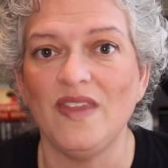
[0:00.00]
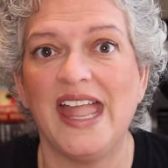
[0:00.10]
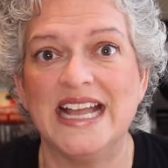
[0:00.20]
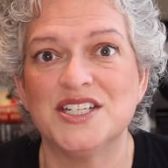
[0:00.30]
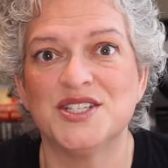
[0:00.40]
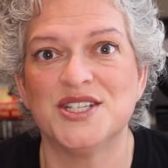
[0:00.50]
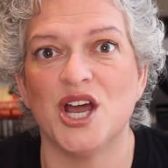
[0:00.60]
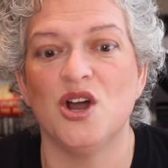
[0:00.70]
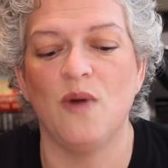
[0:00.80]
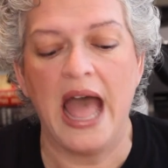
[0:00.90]
And
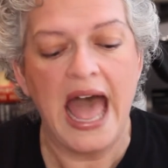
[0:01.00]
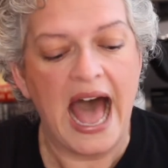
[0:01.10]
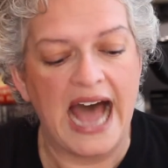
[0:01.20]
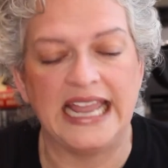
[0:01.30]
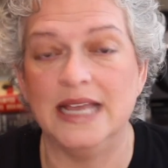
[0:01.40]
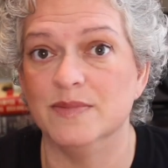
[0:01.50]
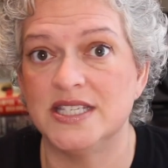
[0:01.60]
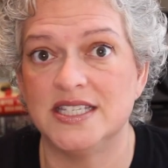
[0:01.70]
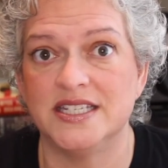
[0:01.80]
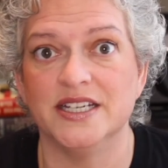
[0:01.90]
so I am
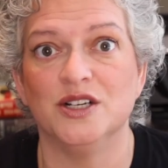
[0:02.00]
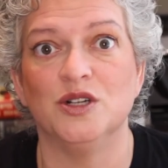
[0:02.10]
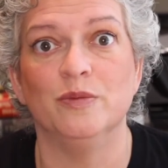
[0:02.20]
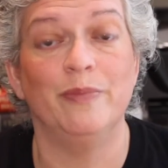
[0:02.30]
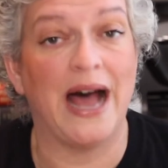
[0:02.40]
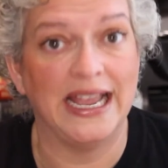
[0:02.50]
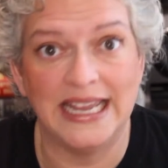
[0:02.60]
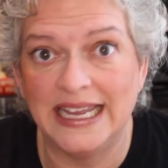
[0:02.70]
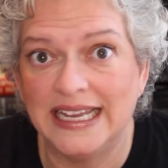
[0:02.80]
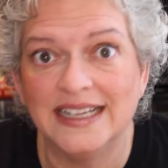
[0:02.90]
still
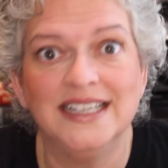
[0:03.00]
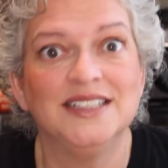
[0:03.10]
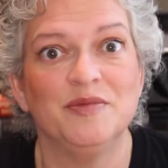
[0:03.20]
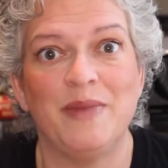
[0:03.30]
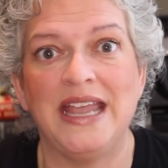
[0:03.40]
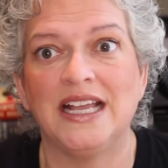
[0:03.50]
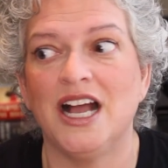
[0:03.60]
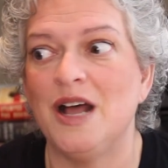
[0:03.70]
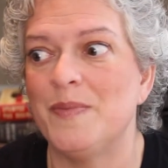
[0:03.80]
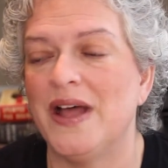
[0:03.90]
buying
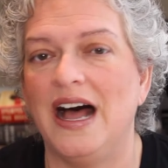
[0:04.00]
makeup.